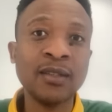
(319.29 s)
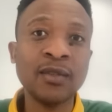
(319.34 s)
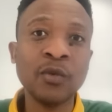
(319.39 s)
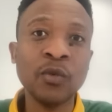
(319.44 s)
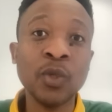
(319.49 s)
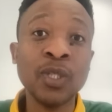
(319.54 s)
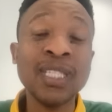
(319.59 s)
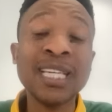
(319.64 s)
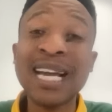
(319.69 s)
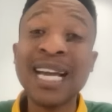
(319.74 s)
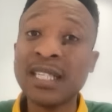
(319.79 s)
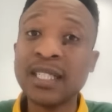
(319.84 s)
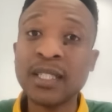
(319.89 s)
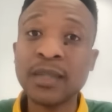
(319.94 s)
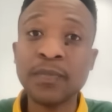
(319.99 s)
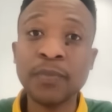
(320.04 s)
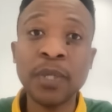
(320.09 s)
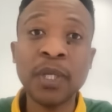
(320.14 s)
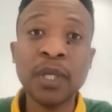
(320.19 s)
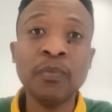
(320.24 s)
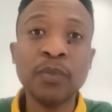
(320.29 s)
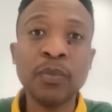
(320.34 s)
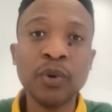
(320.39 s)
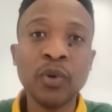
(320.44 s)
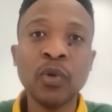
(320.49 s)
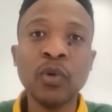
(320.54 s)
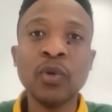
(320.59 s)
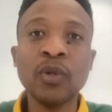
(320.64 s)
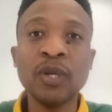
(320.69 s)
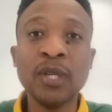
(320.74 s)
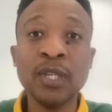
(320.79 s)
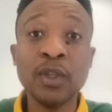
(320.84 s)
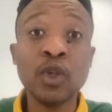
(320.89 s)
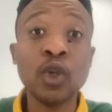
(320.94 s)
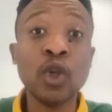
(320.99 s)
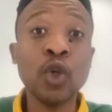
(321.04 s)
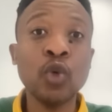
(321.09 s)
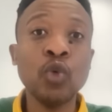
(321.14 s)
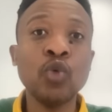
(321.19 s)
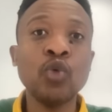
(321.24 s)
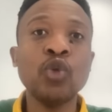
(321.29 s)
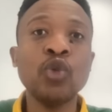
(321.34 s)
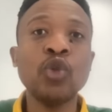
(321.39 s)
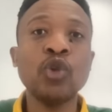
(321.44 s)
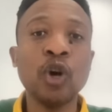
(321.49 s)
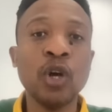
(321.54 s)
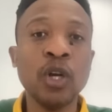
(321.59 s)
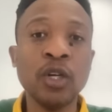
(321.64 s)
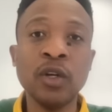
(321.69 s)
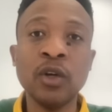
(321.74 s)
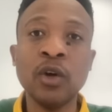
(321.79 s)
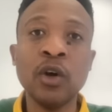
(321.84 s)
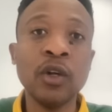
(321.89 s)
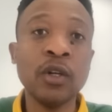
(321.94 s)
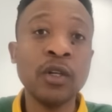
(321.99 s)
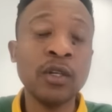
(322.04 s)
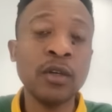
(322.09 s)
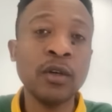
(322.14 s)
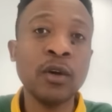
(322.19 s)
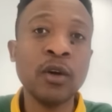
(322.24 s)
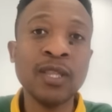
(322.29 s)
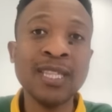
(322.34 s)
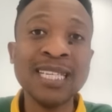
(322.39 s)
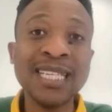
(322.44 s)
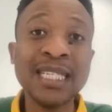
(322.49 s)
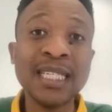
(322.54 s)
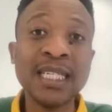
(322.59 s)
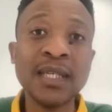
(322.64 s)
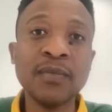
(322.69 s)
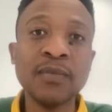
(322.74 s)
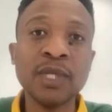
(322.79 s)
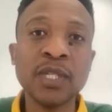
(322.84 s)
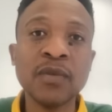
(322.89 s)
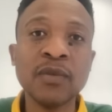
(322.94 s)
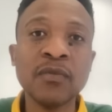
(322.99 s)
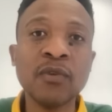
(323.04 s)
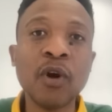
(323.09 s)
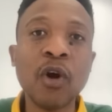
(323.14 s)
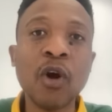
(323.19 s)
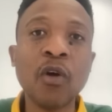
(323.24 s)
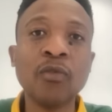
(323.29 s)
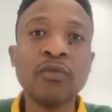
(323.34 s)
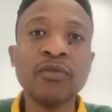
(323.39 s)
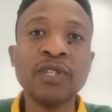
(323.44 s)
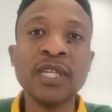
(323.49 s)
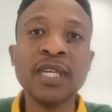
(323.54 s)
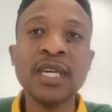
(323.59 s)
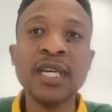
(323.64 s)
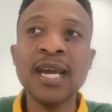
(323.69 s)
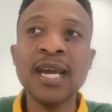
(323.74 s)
will touch people is huge on on on the teams involved,